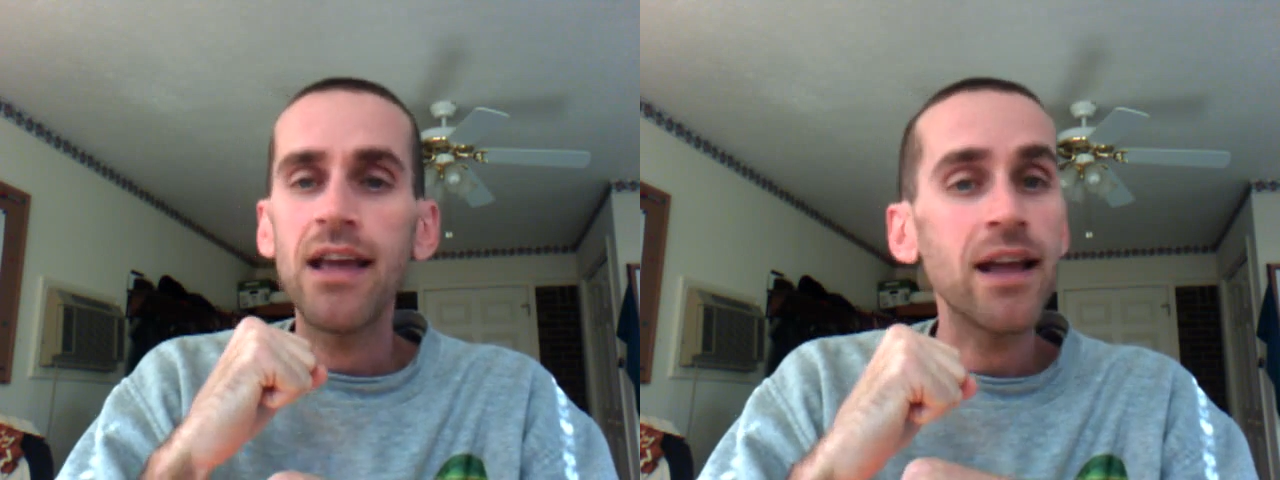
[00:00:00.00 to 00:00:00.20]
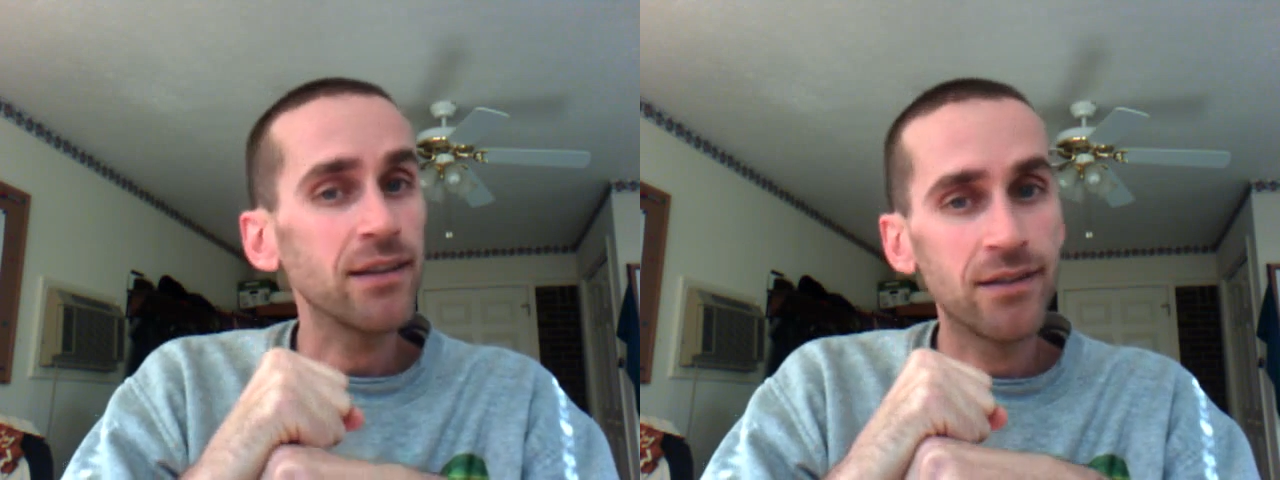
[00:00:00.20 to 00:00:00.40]

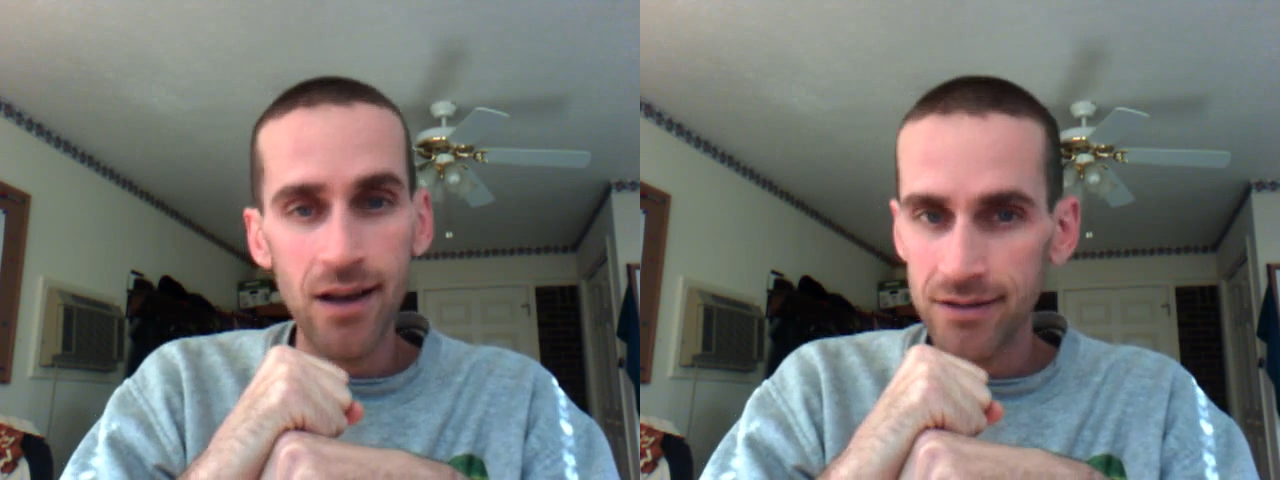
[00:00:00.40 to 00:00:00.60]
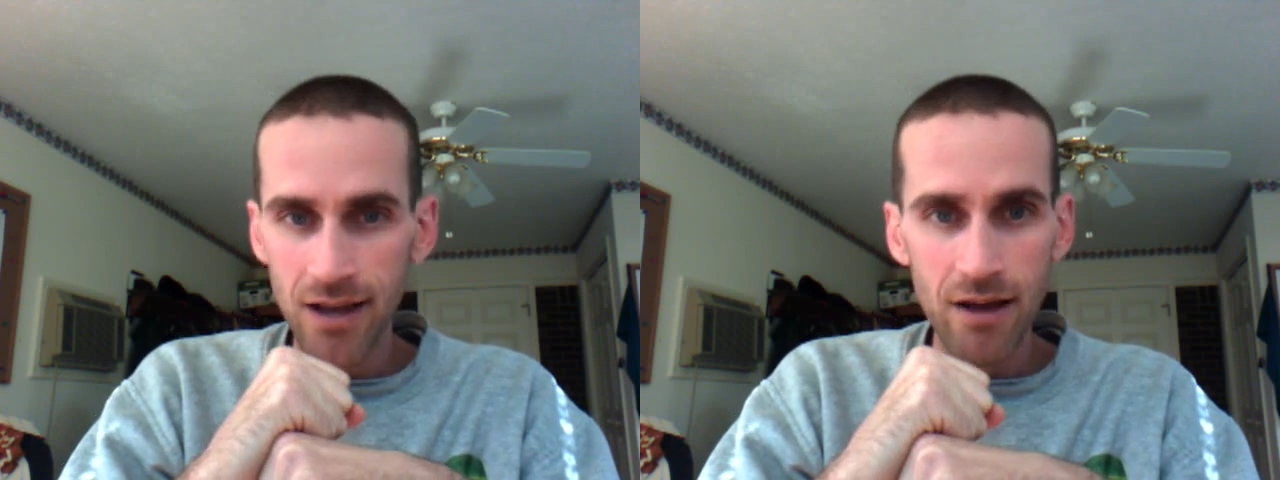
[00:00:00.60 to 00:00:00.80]
That
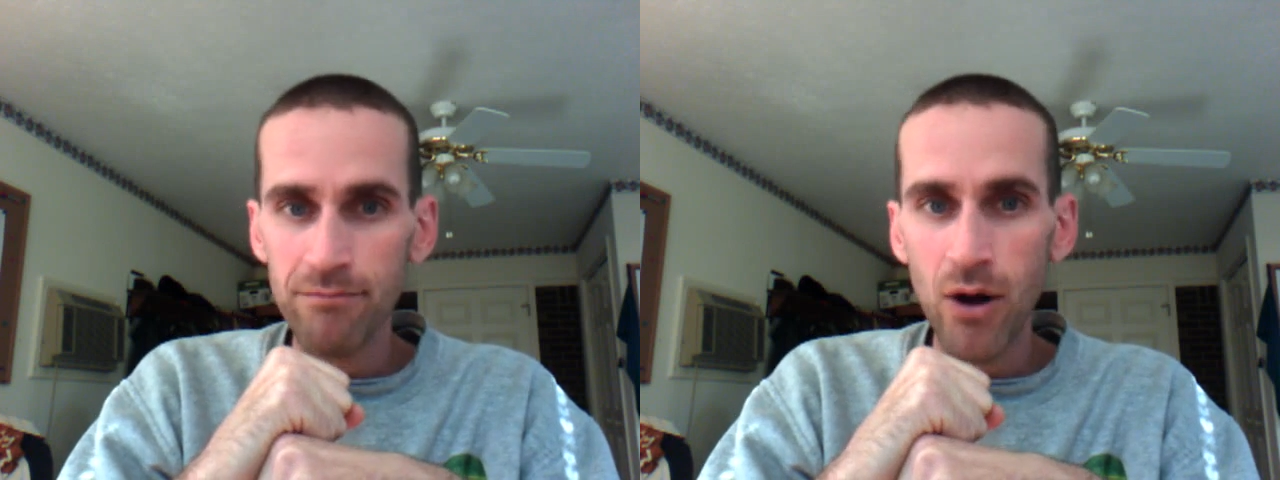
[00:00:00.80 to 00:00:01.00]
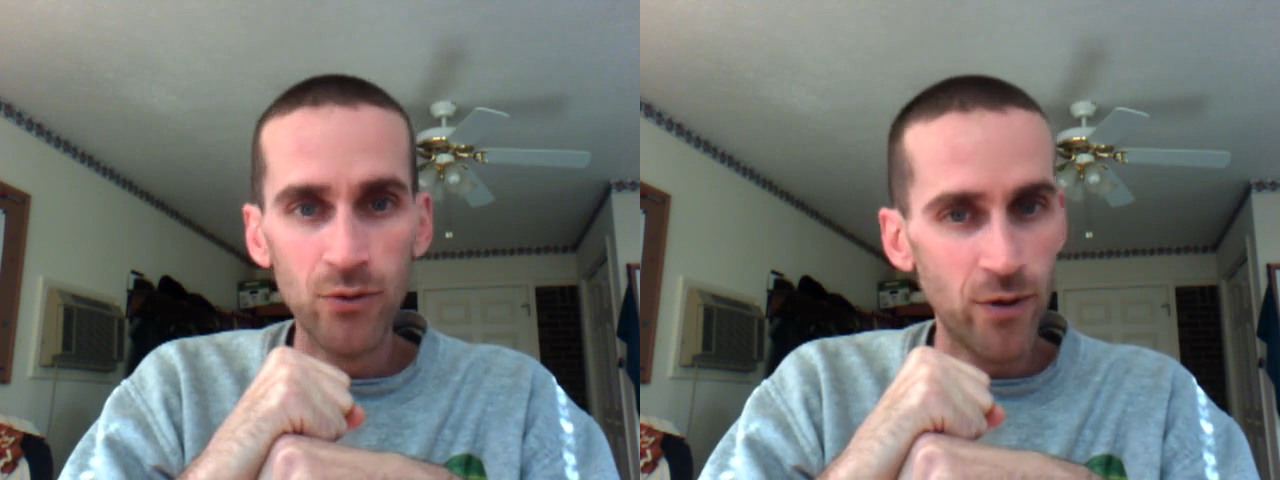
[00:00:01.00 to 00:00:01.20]
does
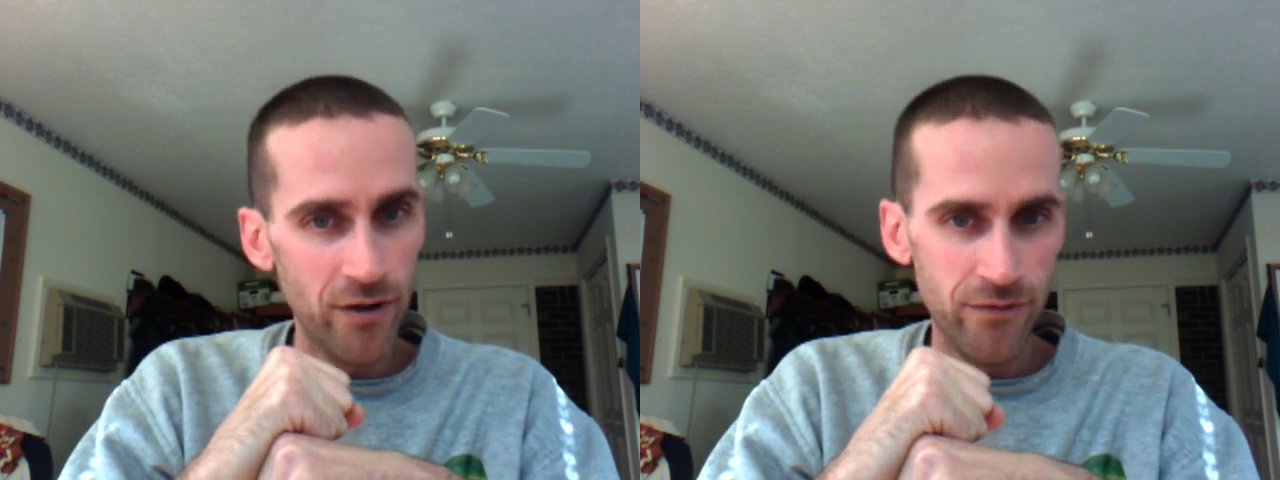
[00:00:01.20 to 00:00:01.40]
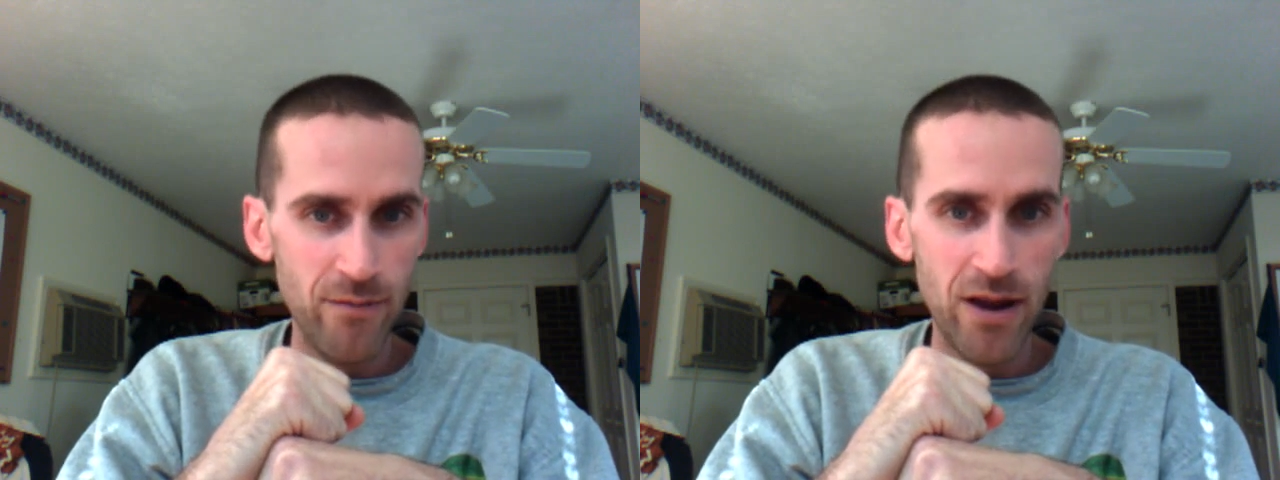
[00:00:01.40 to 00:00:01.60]
not bode
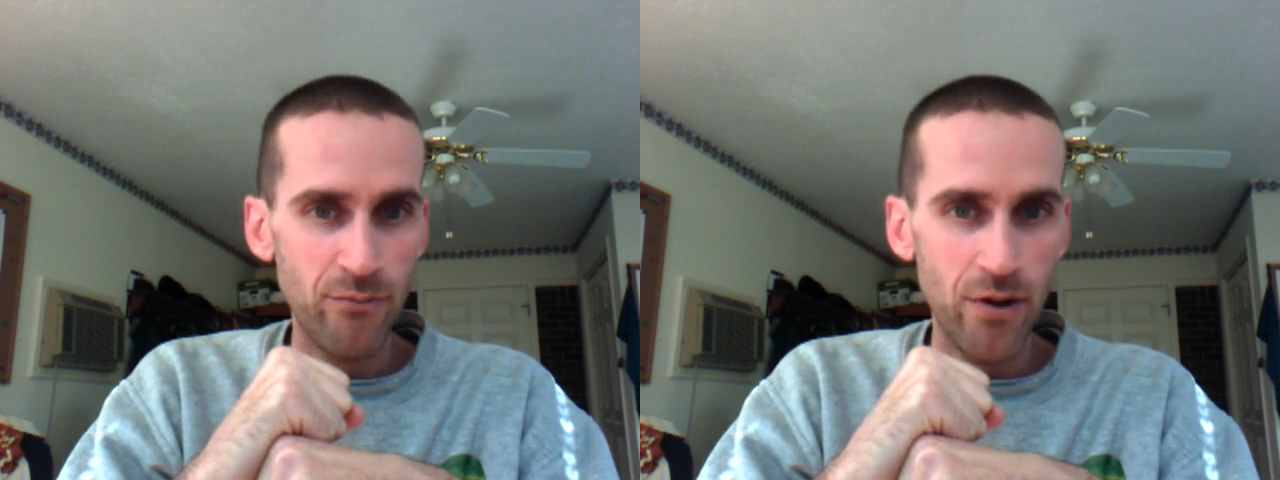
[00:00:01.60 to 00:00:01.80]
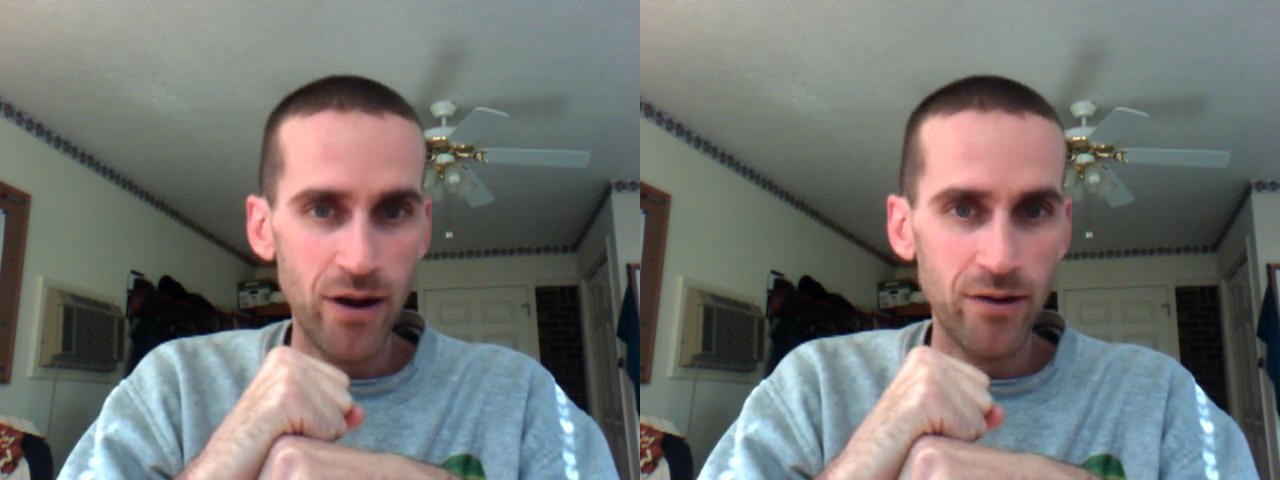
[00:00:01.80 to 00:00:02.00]
well for
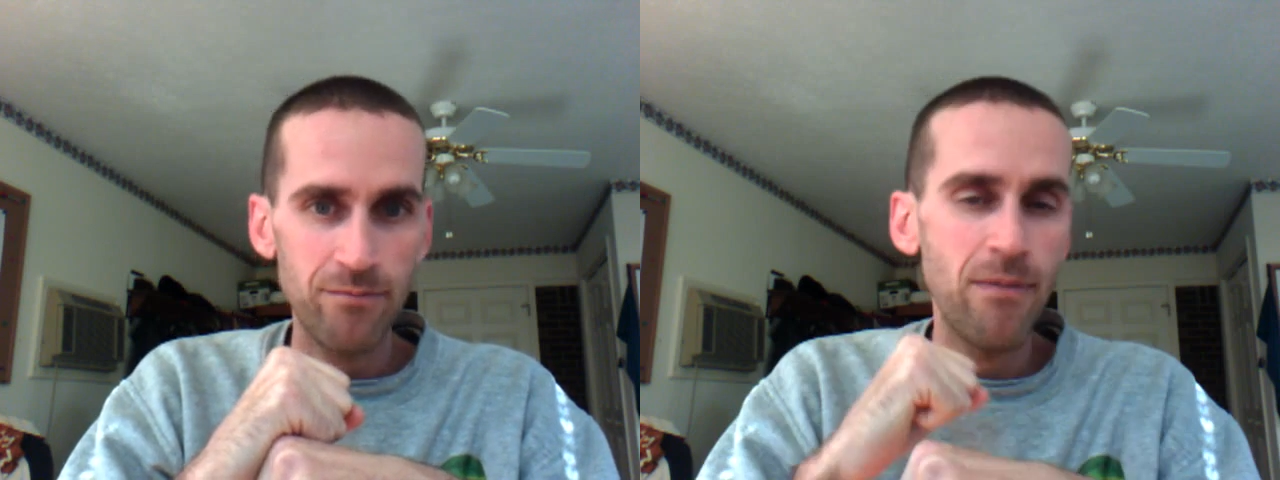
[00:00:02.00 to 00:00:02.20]
Matt Brown.